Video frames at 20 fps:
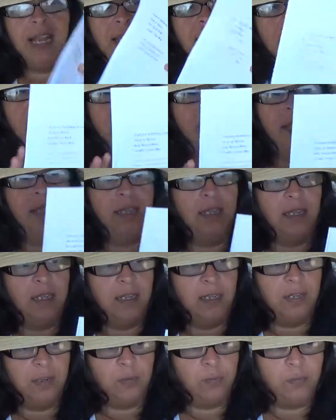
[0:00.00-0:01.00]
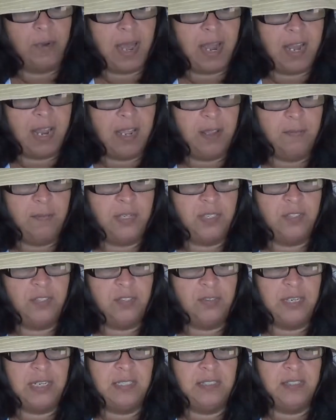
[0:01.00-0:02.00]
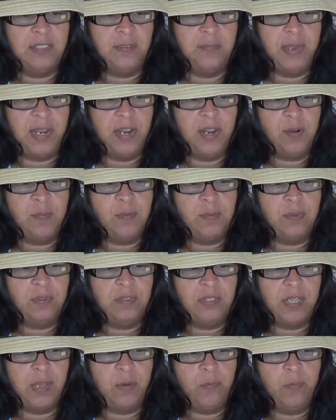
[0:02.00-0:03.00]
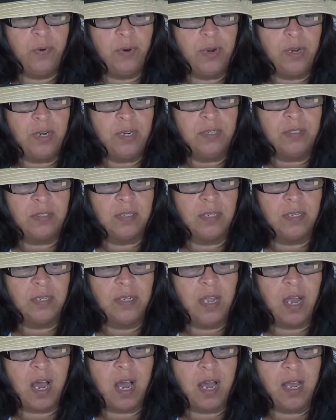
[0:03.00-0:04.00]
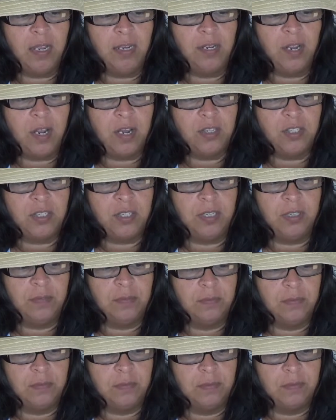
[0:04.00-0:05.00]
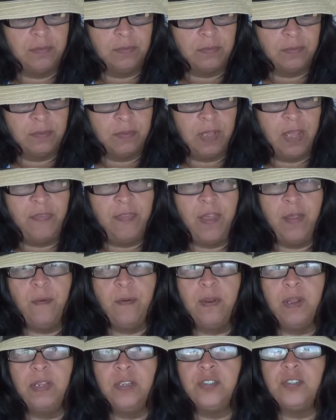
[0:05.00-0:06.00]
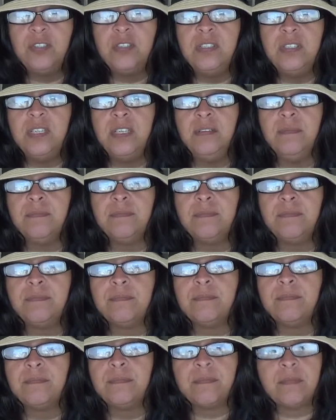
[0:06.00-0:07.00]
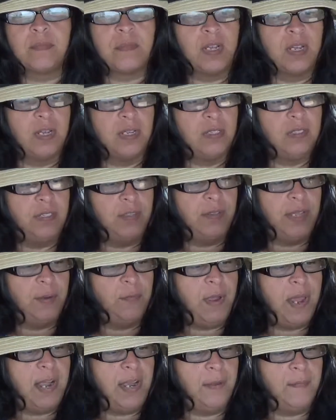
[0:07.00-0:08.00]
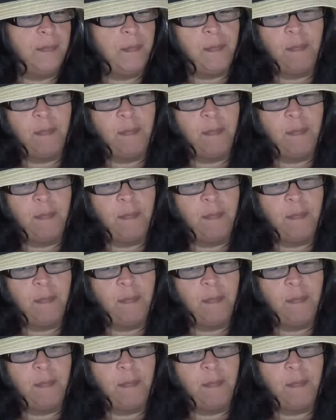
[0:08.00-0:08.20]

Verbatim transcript: it, read it, mysteries in the parables and words, Yah and Yasha. And they were interested. And so they read it.